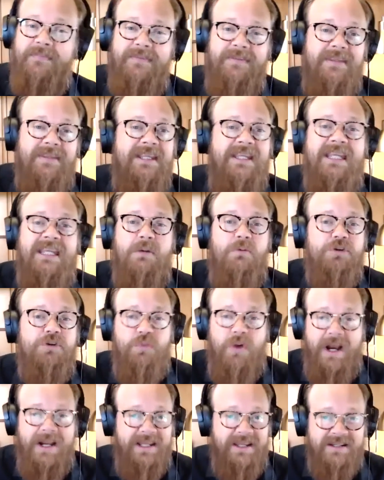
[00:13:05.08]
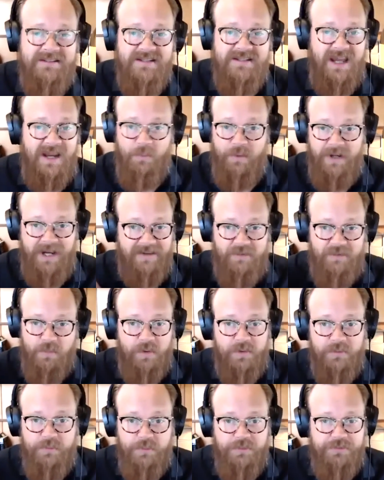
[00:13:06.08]
he was writing at a time when
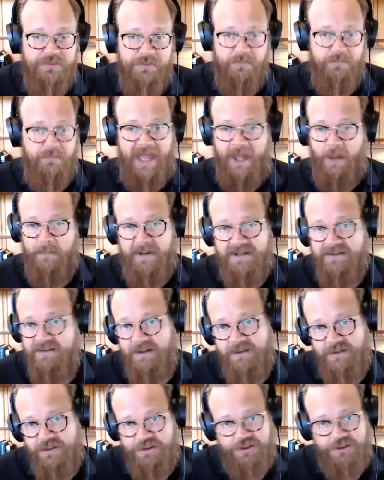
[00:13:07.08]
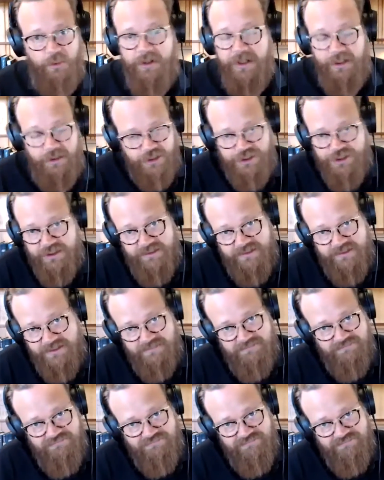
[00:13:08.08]
everyone was hell-bent on destroying Christians.
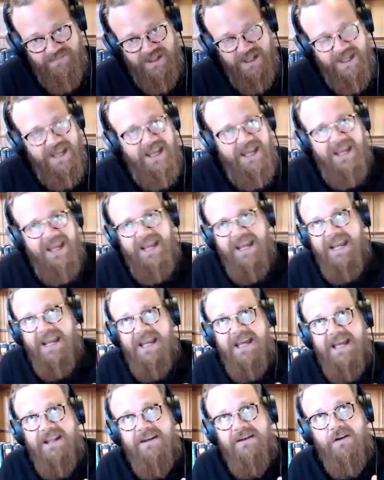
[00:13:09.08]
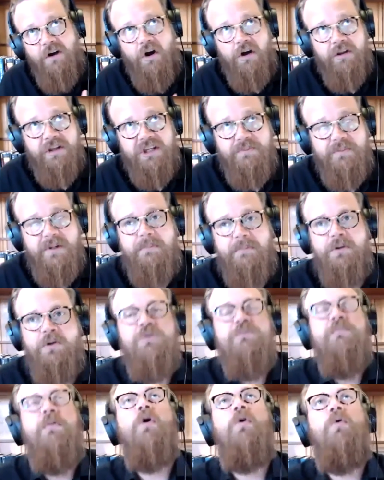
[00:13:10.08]
And all these people who
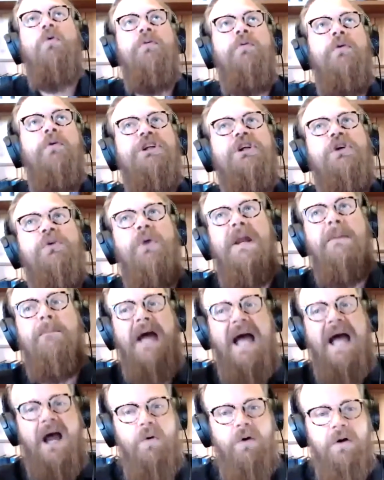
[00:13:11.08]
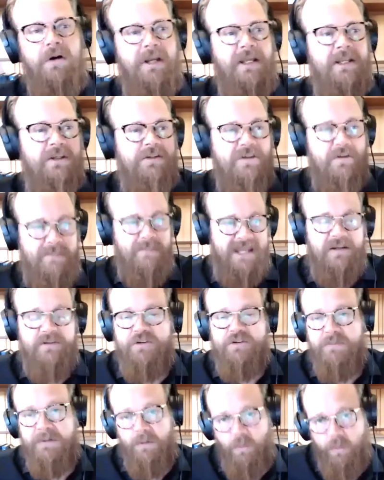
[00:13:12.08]
spoke with such great power and demanded
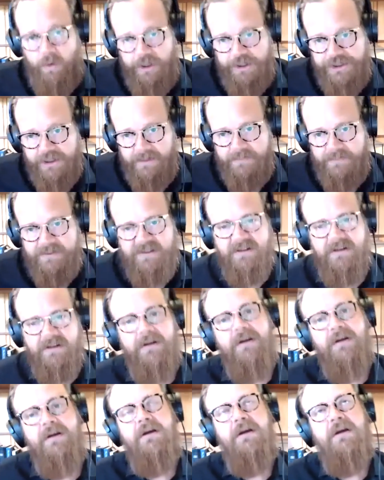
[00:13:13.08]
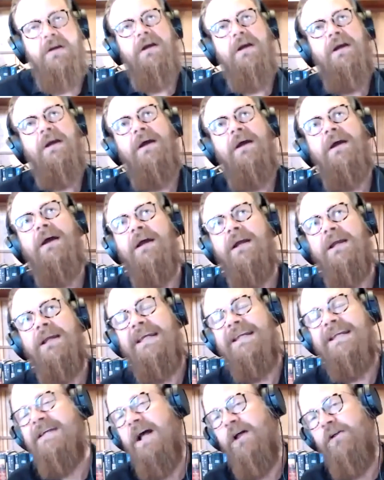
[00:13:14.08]
to be worshipped,
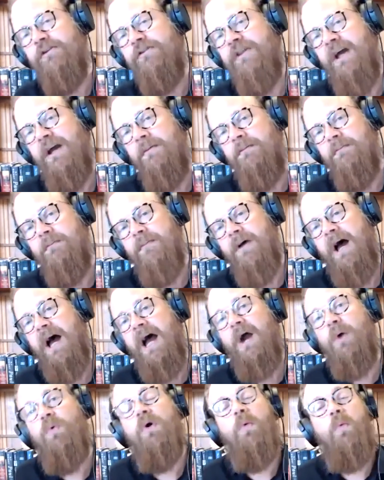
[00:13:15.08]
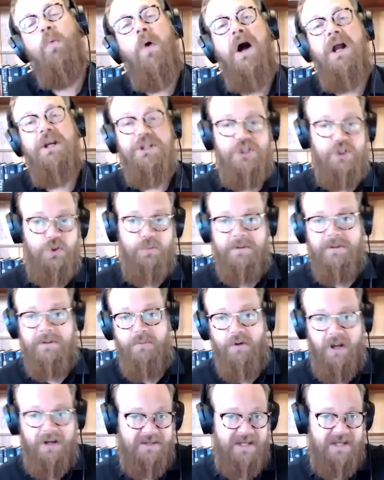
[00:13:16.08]
he tells them, I will watch you be
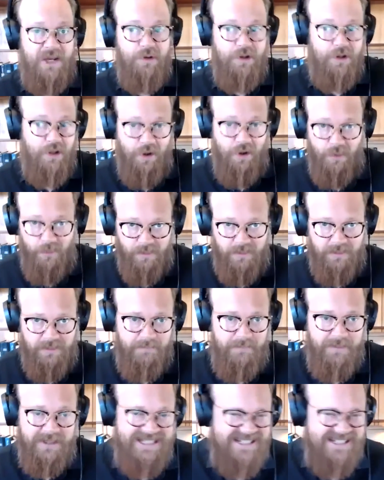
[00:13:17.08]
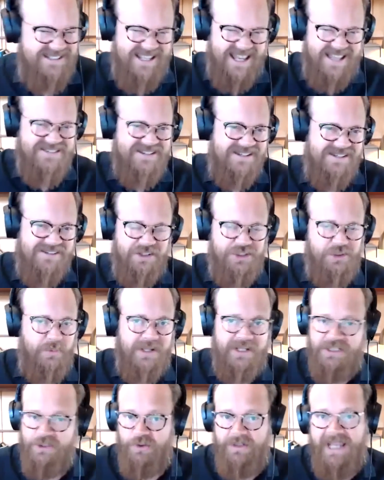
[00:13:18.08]
brought down low. But he says it in such a way
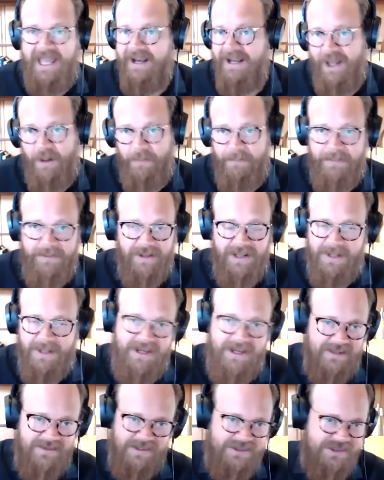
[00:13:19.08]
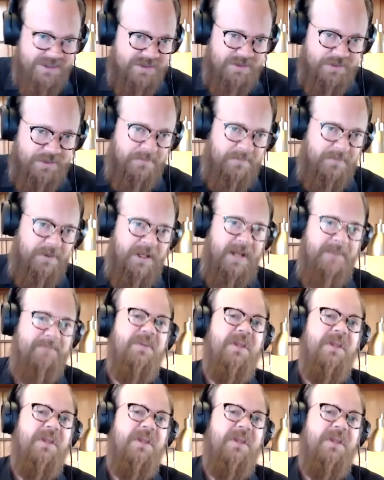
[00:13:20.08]
that you can't help but like pay attention to him, okay?